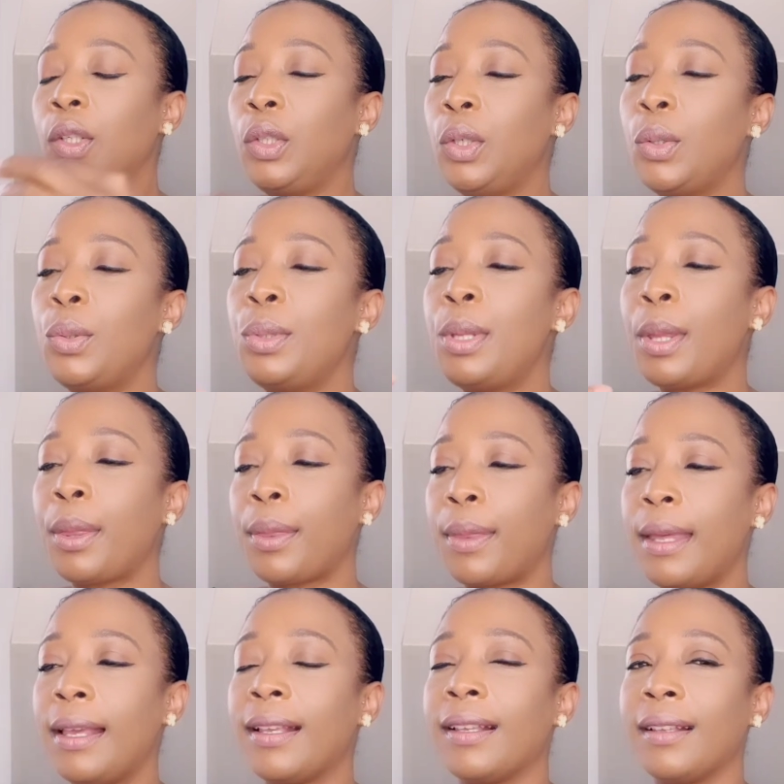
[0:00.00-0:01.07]
Do the
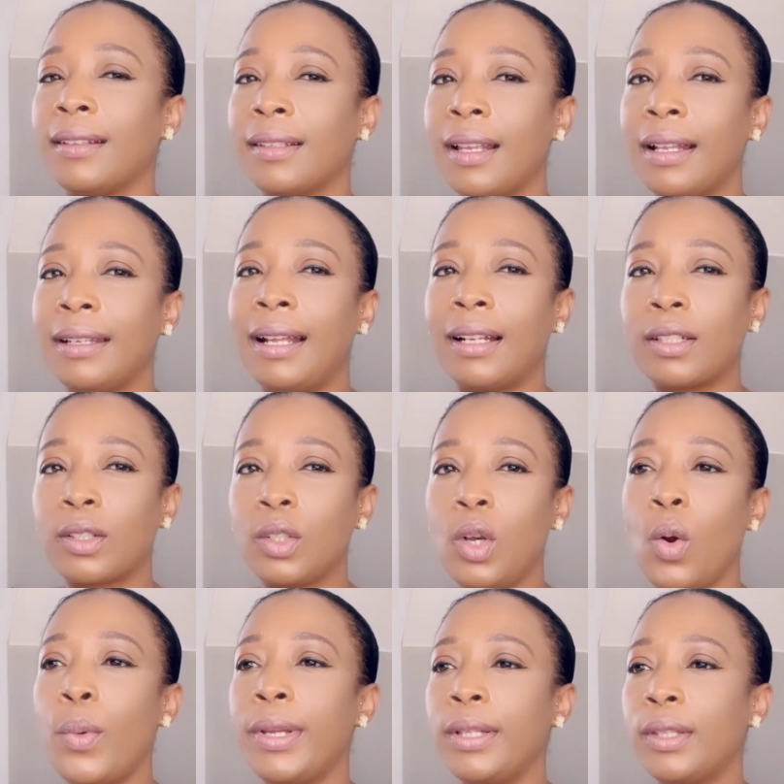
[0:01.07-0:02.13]
things that's
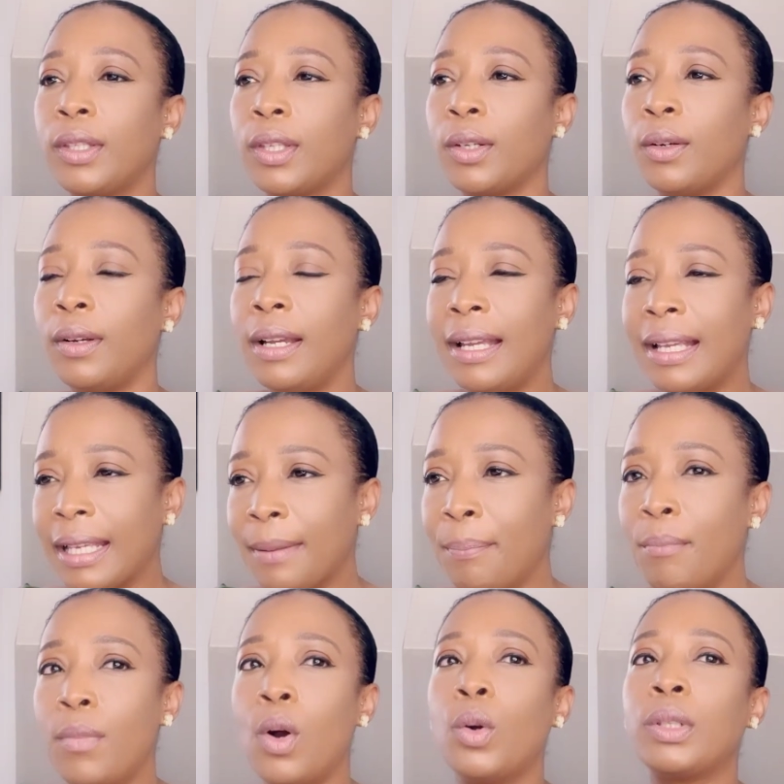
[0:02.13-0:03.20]
going to
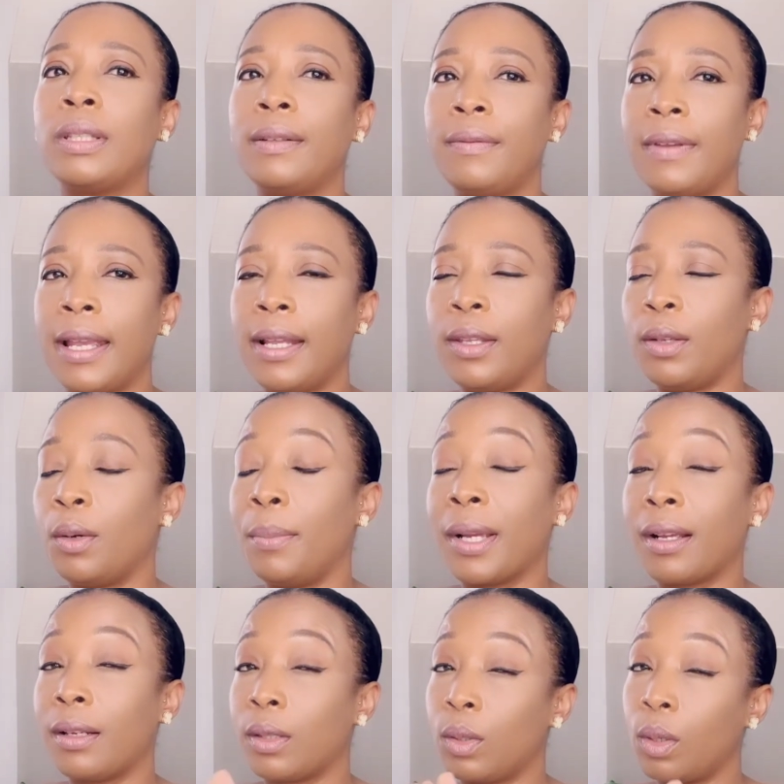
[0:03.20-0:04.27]
motivate you,
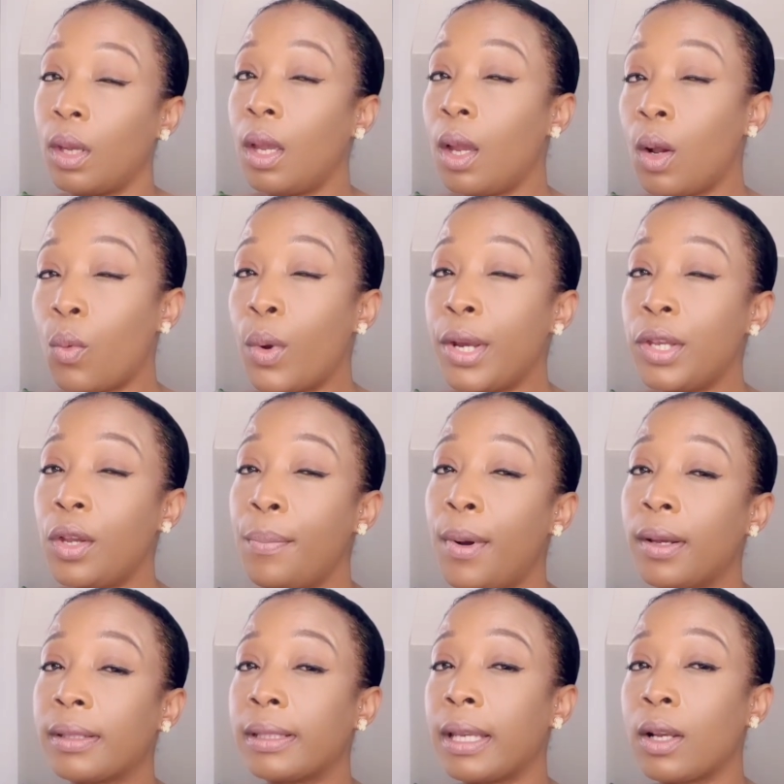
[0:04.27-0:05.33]
because when your
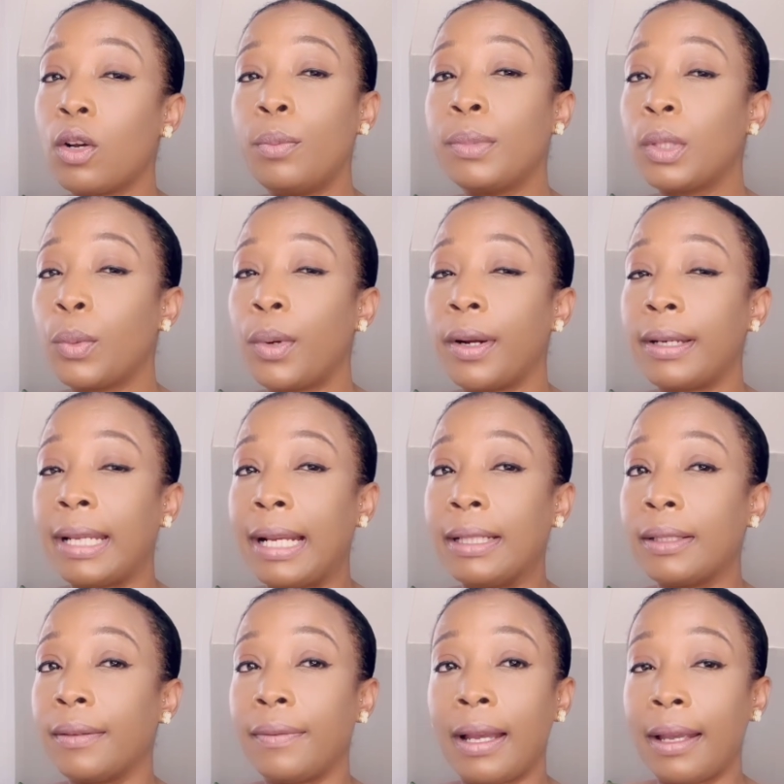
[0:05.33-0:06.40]
boss say come to work 9
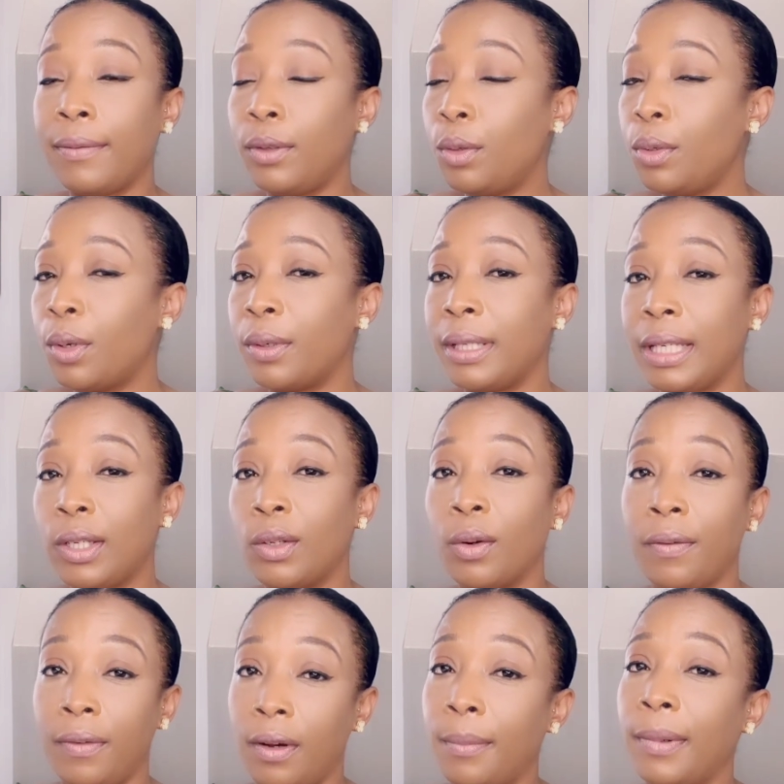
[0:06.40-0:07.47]
to 5, you don't need
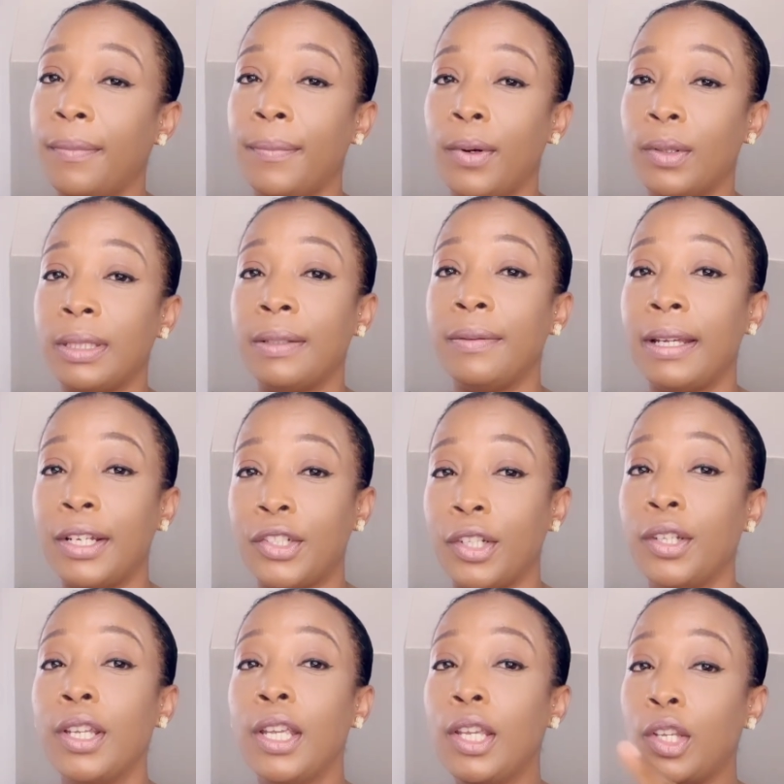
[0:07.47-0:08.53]
no form of
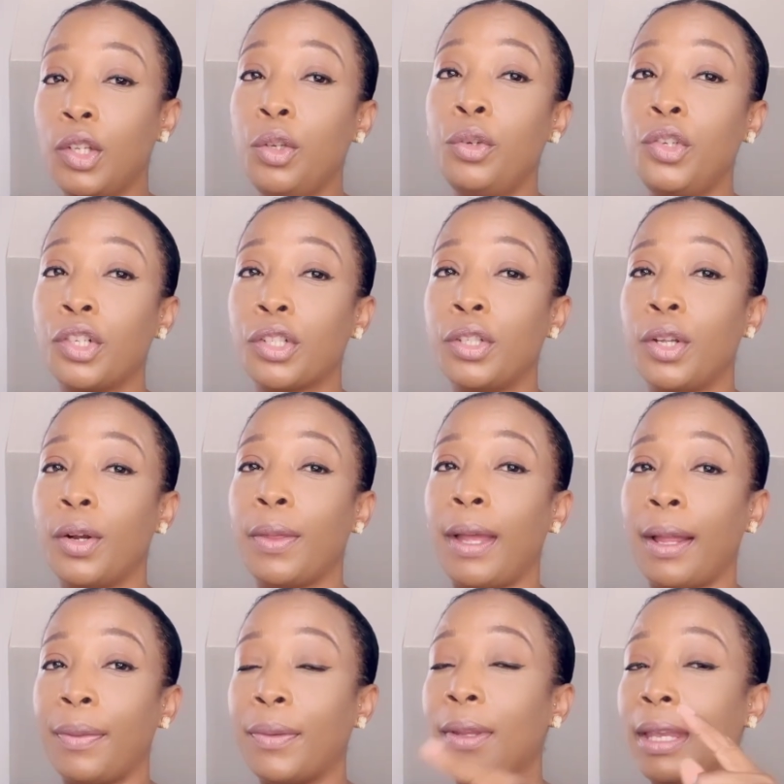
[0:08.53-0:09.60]
motivation. You just know
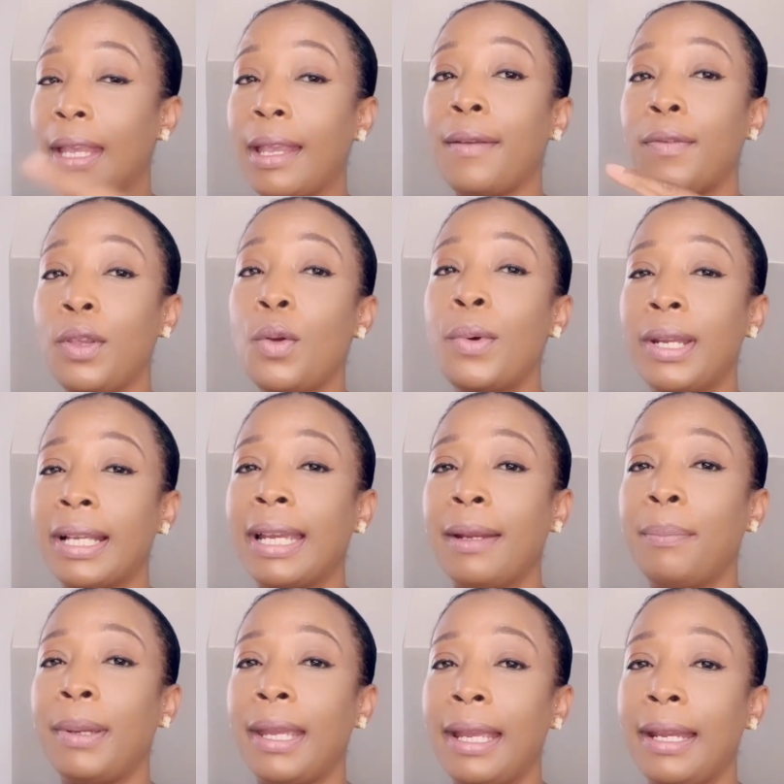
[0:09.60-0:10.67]
that if you want to
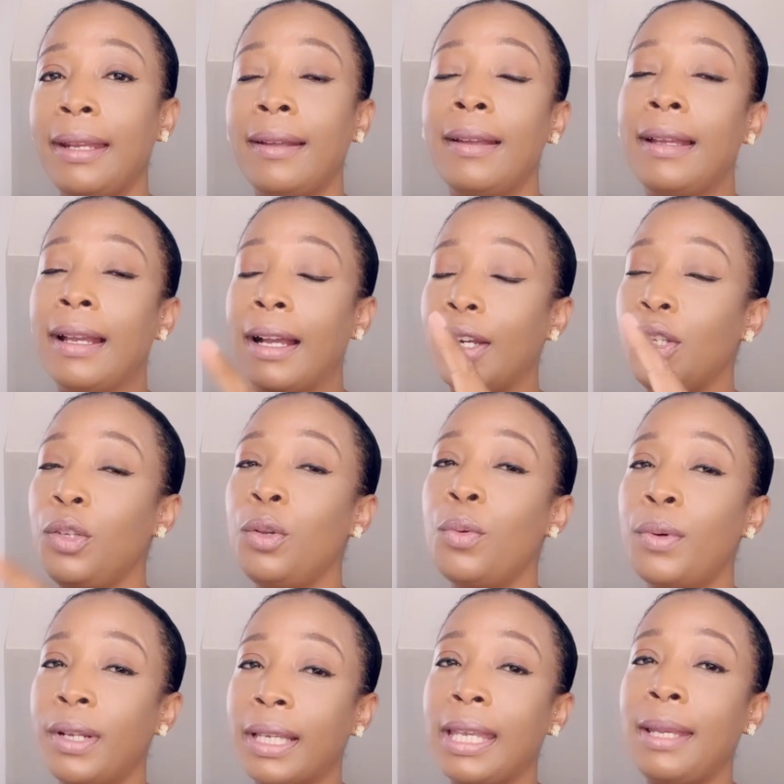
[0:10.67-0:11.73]
get paid and you
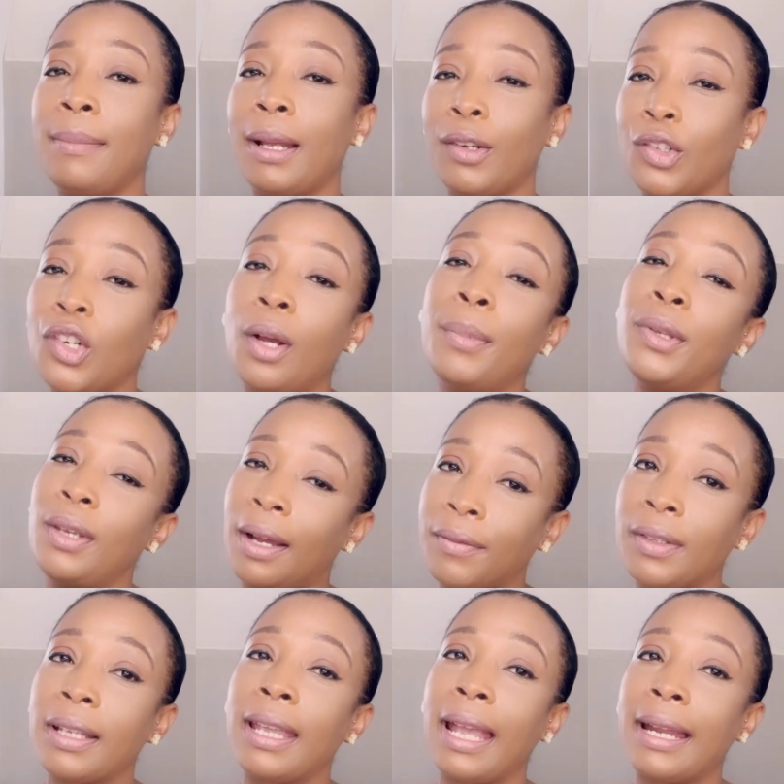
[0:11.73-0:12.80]
want to keep that job, you
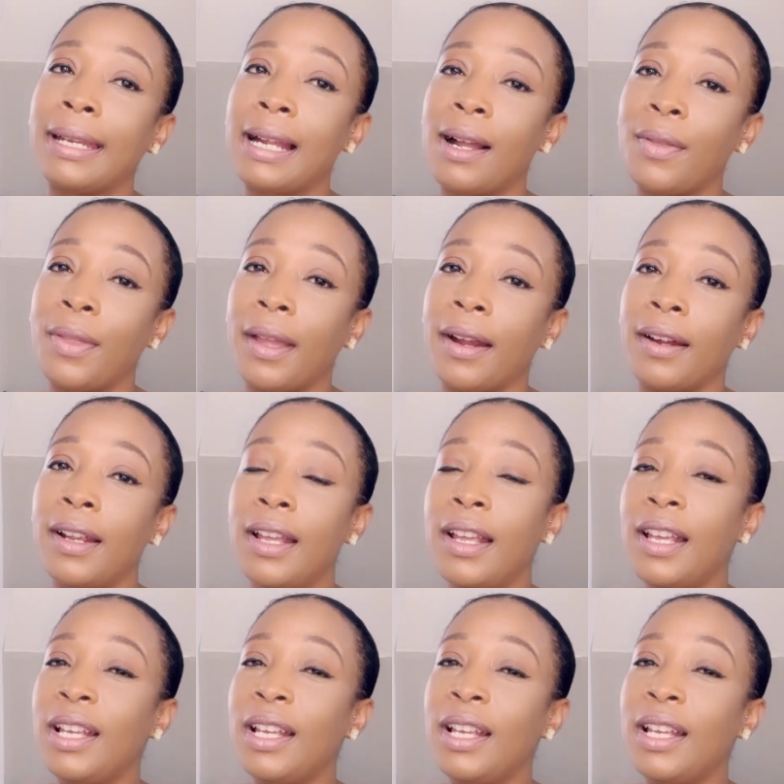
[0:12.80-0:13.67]
have to get down there.